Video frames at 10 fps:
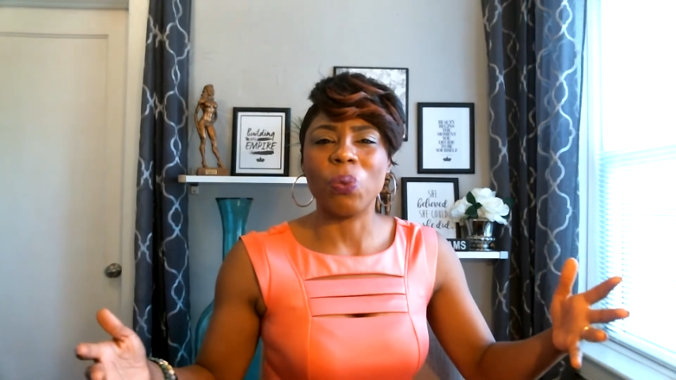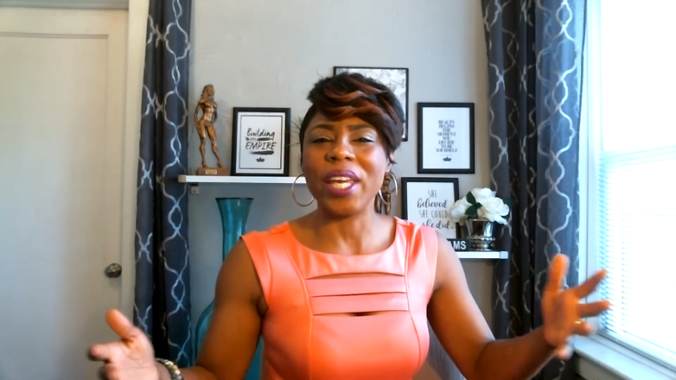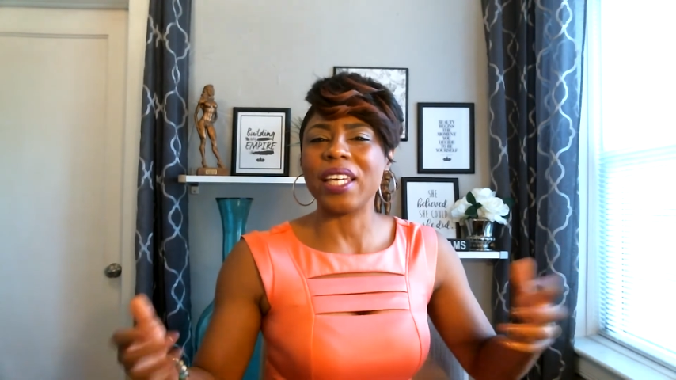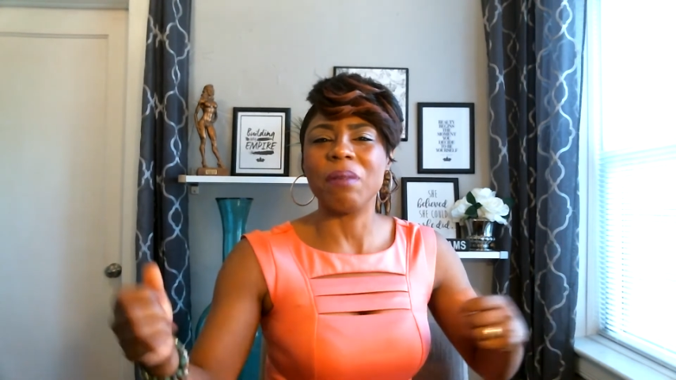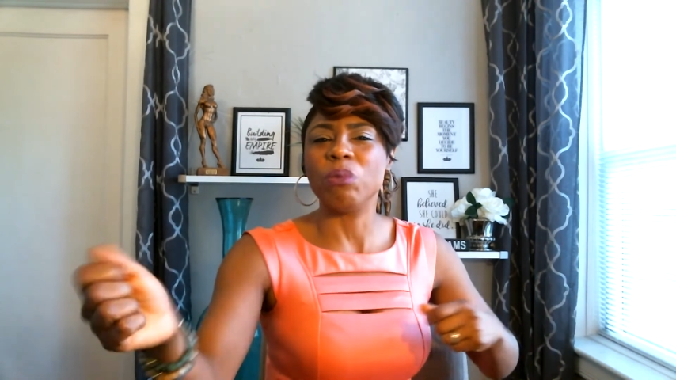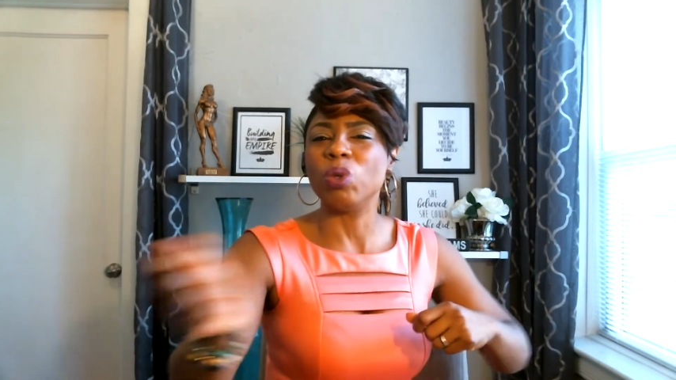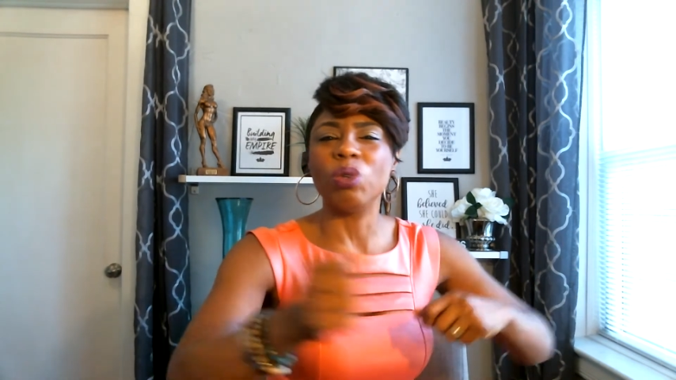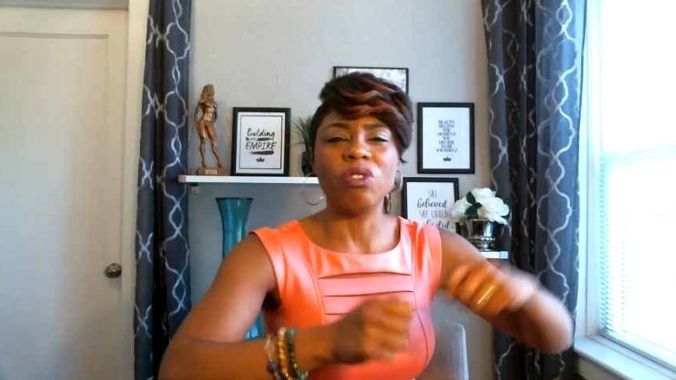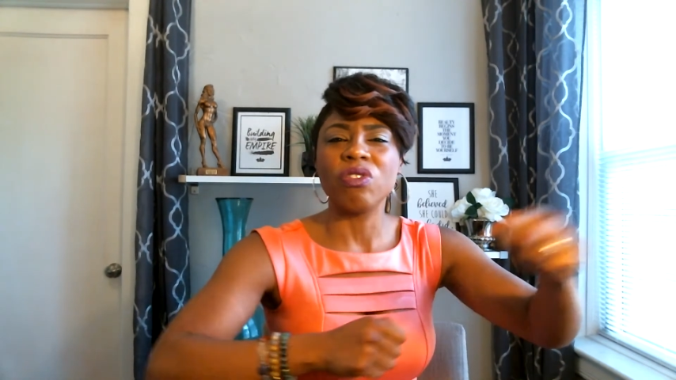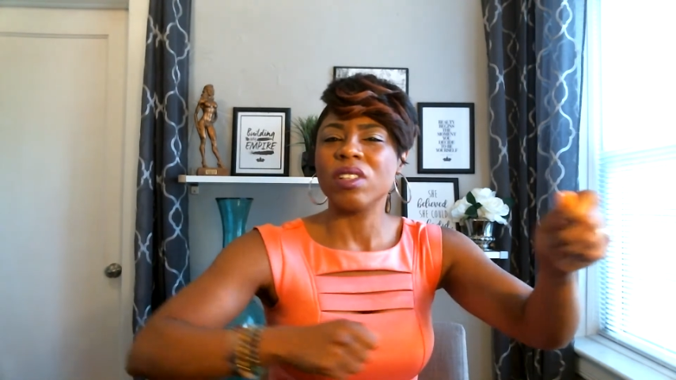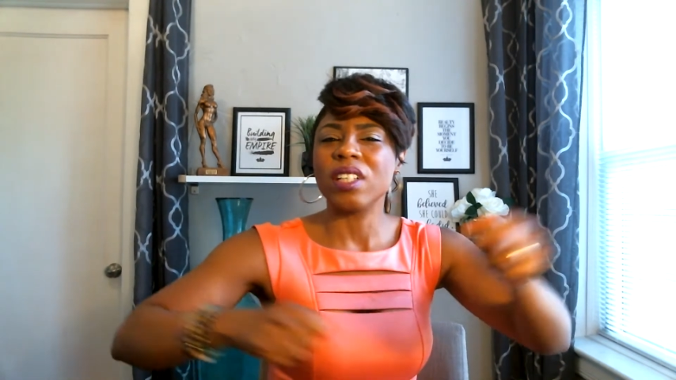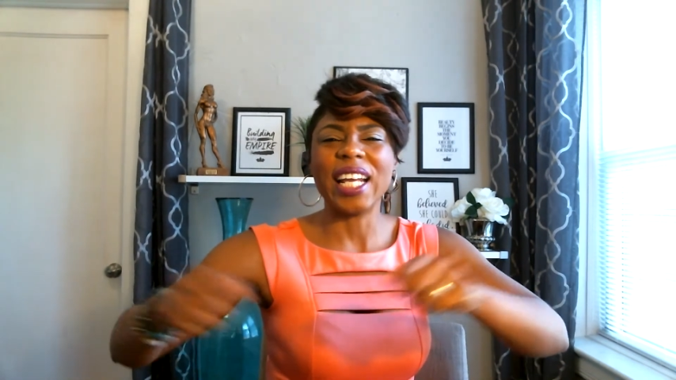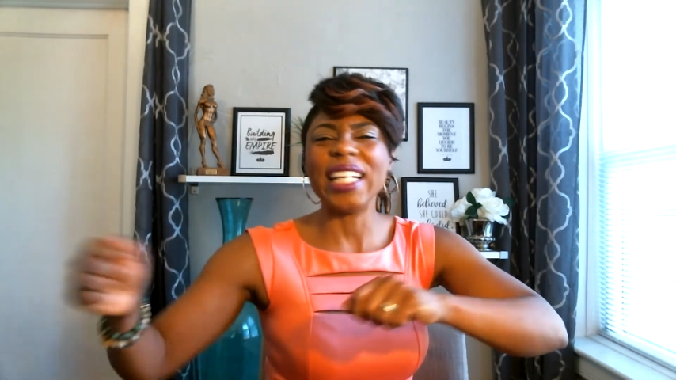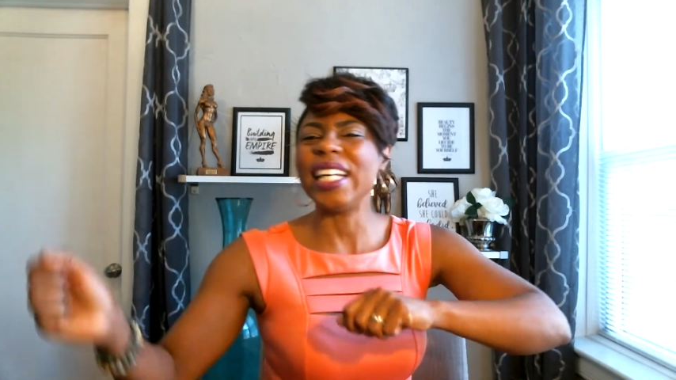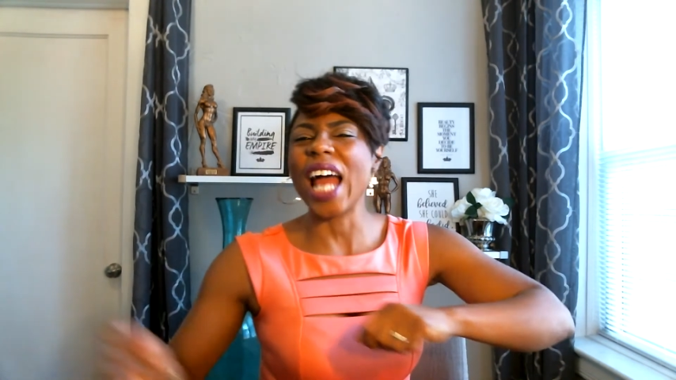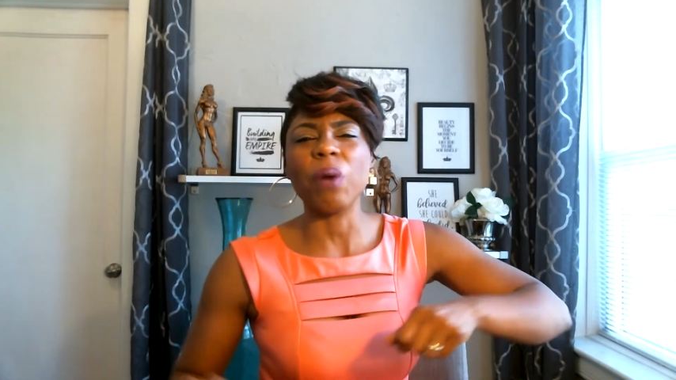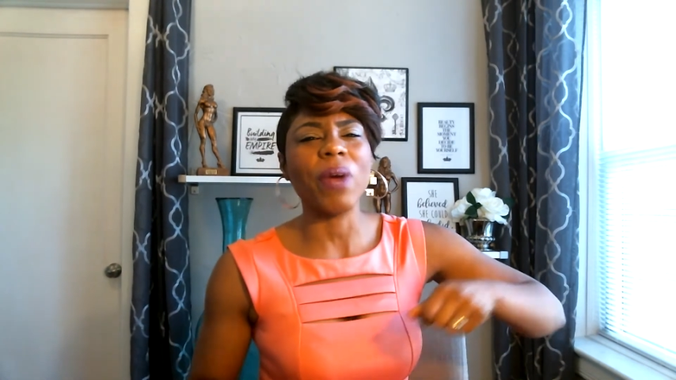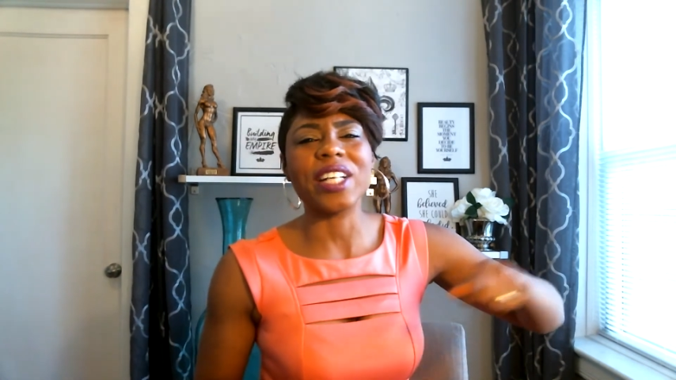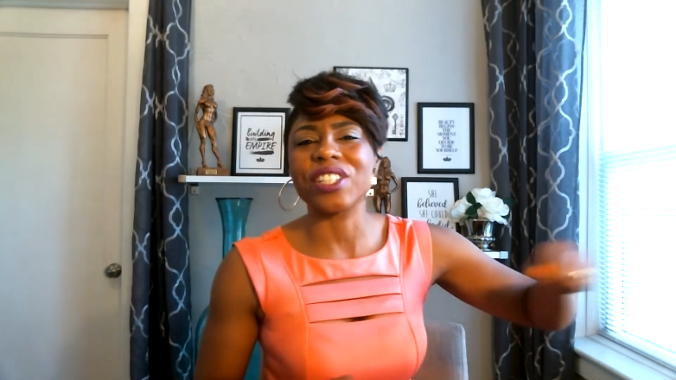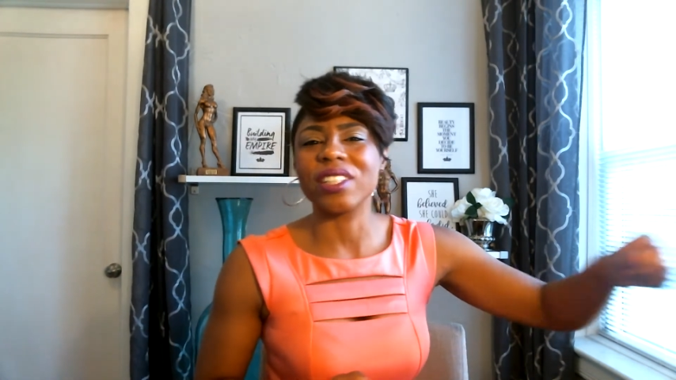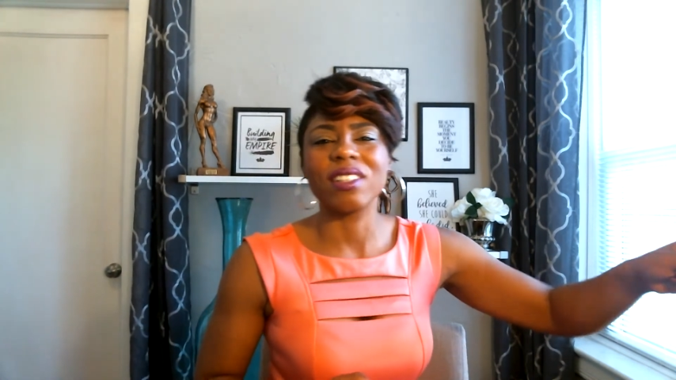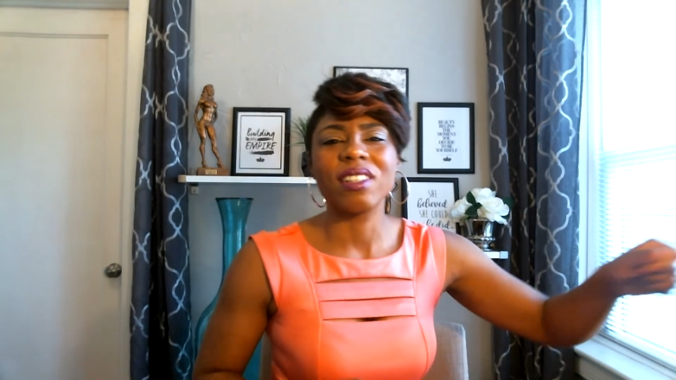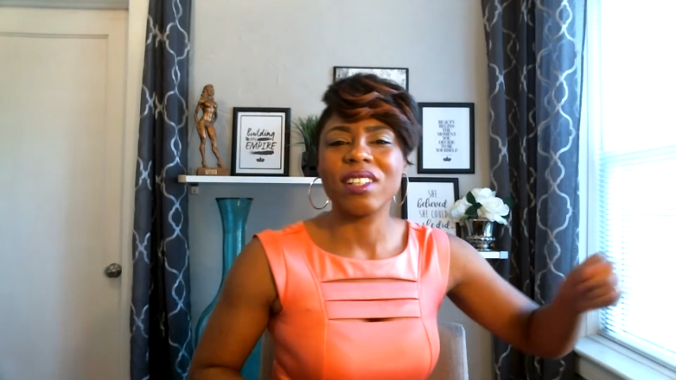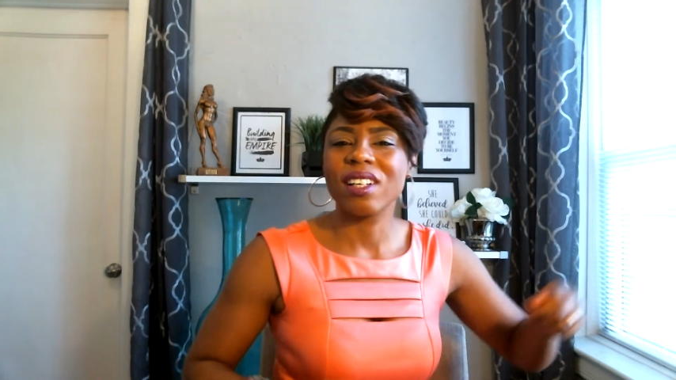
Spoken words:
we can move any direction